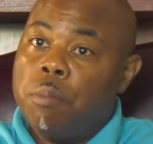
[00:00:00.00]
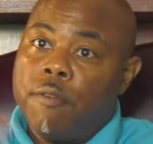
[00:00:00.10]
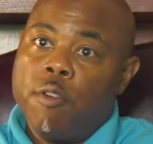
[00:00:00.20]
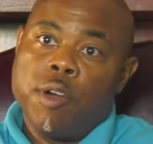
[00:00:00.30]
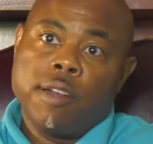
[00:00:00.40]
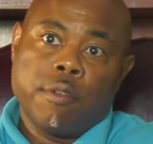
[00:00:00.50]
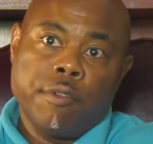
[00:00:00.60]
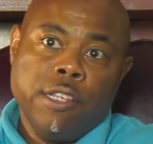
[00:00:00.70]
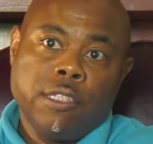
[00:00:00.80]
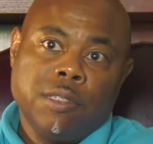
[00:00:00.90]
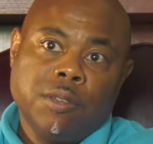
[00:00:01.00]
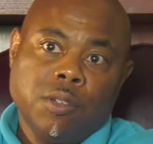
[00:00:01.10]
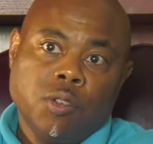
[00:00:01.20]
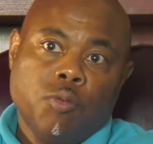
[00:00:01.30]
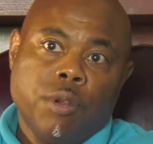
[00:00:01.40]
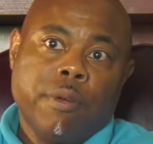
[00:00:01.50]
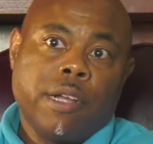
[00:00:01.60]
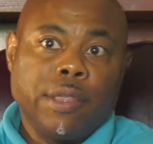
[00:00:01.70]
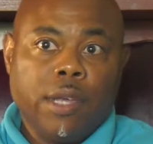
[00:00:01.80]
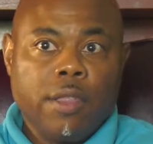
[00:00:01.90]
But for whatever reason, we bring
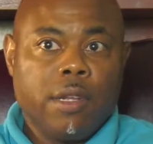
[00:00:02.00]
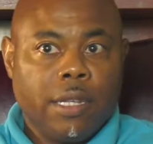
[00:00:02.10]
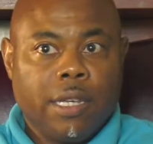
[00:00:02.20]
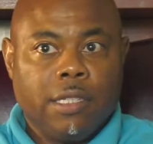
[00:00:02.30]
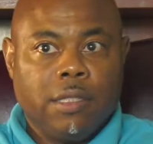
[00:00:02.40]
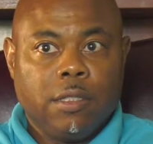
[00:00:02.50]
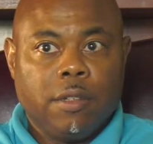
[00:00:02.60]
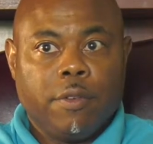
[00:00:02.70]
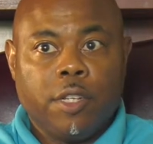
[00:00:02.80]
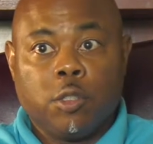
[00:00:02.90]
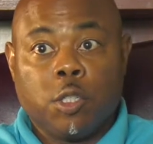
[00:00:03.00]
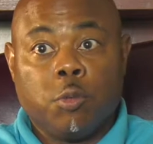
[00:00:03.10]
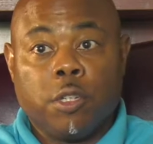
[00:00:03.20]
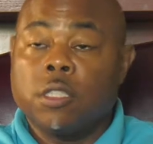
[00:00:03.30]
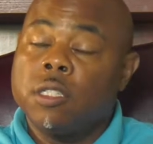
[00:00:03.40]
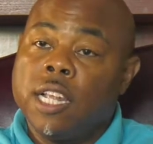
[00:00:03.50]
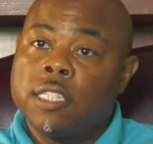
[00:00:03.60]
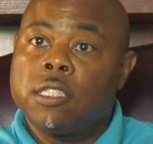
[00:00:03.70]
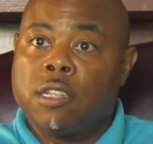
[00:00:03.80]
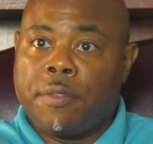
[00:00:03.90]
another lens to this situation. That's
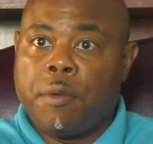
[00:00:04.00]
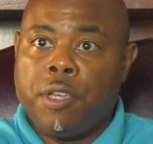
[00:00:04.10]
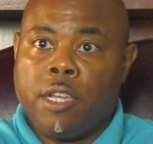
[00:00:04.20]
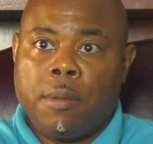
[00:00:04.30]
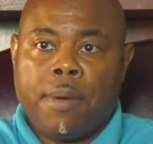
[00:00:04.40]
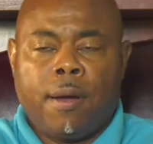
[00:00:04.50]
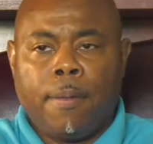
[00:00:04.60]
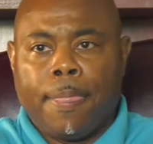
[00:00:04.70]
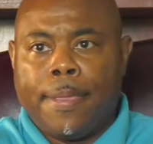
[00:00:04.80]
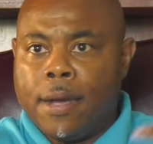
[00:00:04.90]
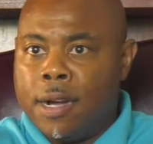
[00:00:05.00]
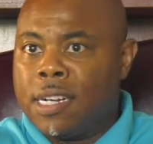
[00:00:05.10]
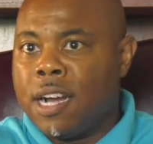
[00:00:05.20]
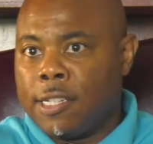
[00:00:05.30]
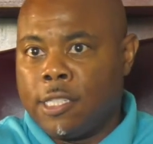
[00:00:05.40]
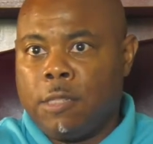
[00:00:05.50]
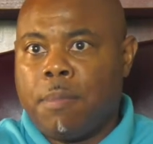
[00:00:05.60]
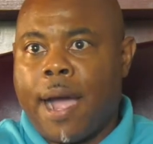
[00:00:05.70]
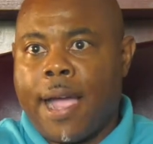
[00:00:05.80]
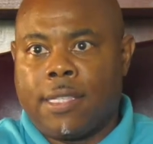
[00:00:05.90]
the stuff that we hear about unconscious
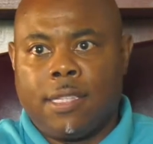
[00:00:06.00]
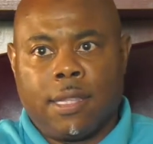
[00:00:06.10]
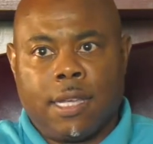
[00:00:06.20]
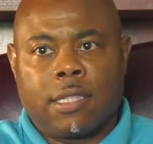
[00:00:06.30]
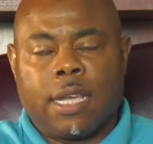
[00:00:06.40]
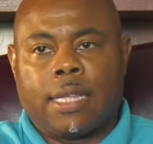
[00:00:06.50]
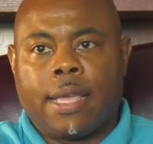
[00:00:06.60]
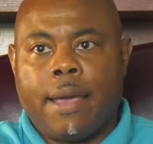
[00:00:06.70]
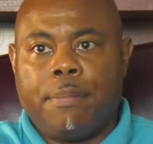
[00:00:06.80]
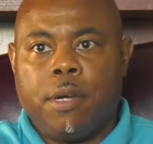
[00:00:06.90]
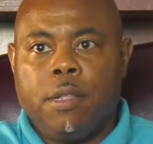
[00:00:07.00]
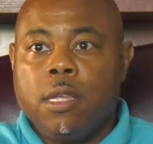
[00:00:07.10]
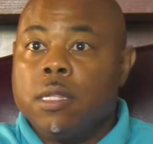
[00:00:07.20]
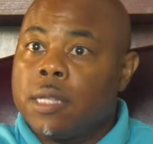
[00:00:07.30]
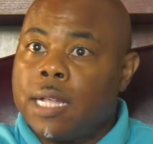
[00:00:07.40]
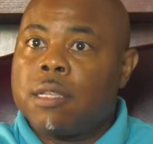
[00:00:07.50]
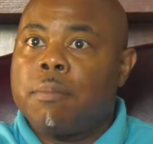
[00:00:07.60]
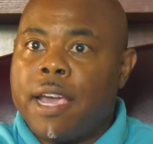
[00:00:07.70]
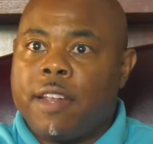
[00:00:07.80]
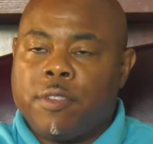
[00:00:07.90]
bias and things like that. But that's a
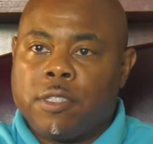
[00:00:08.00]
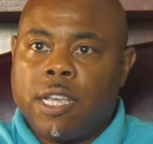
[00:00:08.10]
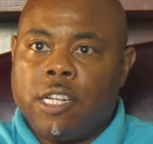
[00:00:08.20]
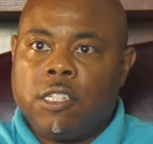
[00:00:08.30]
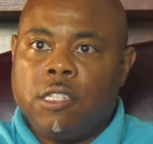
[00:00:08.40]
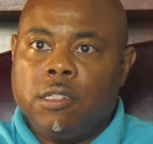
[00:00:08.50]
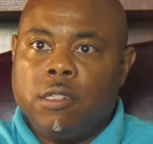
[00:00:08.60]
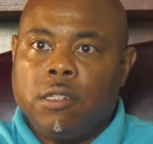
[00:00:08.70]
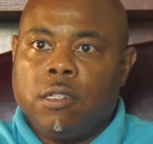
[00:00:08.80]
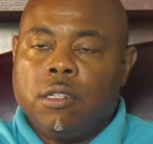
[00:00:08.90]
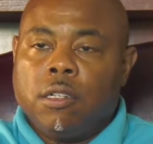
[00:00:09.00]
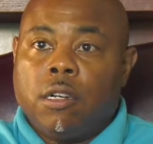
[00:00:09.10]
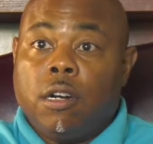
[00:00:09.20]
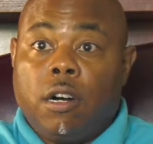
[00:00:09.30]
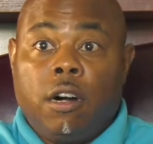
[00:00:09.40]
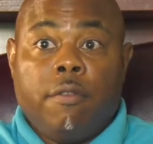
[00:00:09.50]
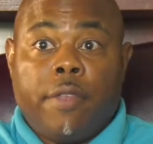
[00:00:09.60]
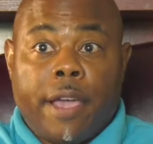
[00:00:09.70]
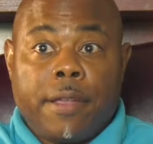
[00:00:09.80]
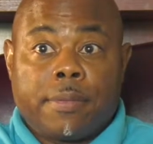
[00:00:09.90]
manifestation of
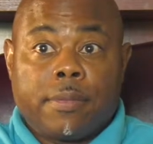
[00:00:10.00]
that.